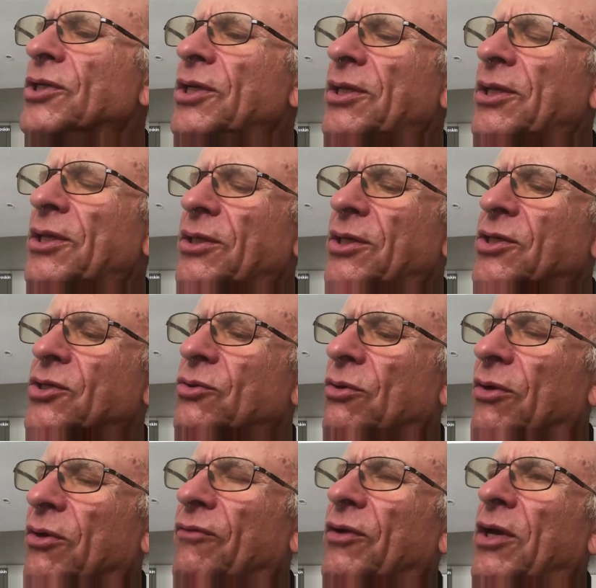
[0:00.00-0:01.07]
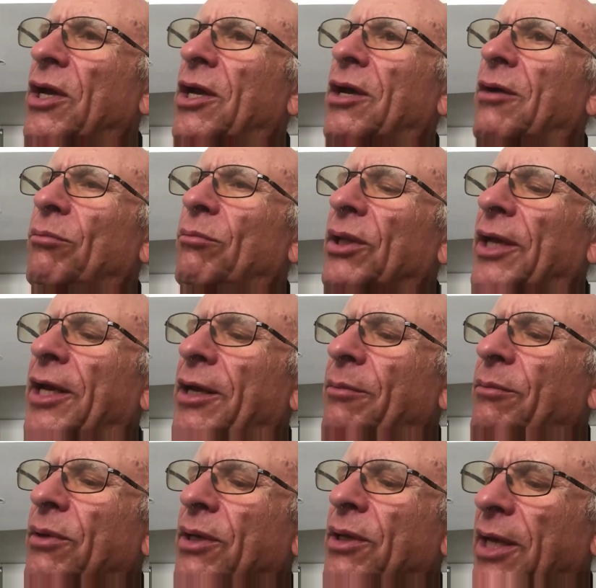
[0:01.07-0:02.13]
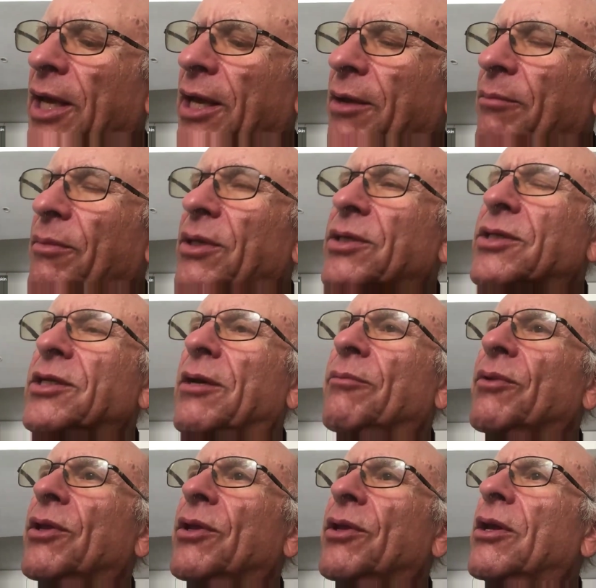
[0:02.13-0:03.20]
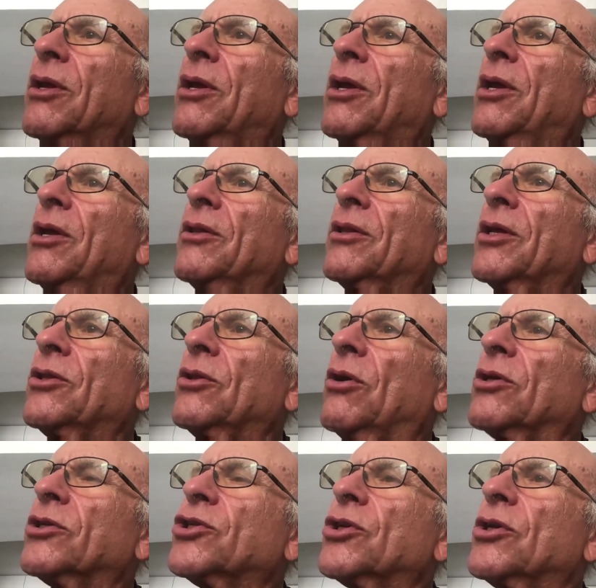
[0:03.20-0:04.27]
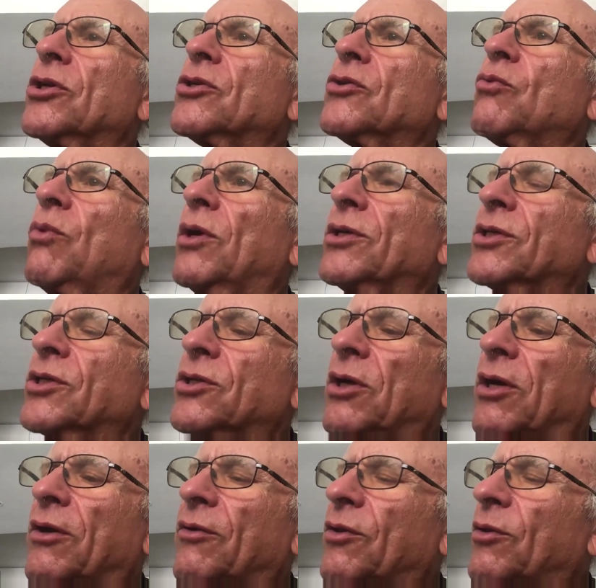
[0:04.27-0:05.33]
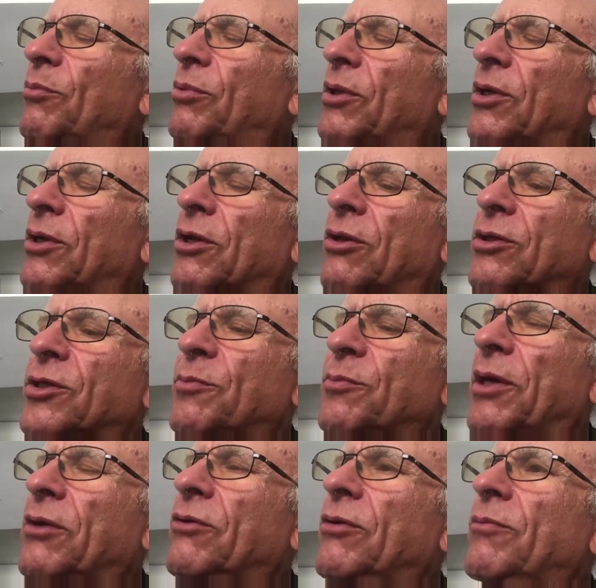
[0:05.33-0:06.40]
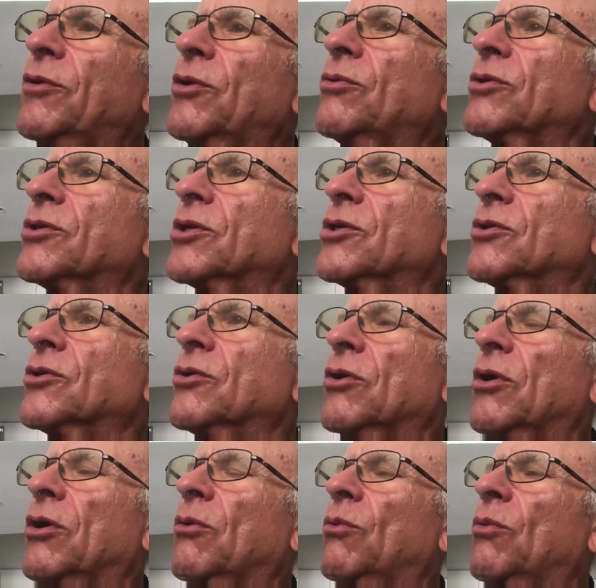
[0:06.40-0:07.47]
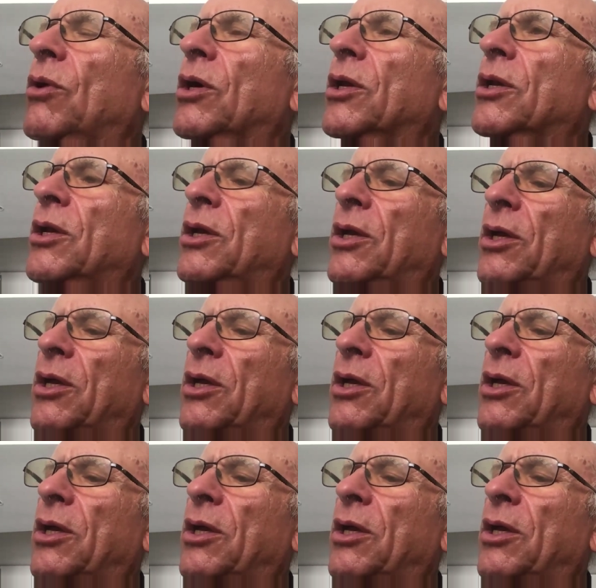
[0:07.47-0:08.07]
see that this sort of blame game is something that not just one side of the political spectrum uses, or not one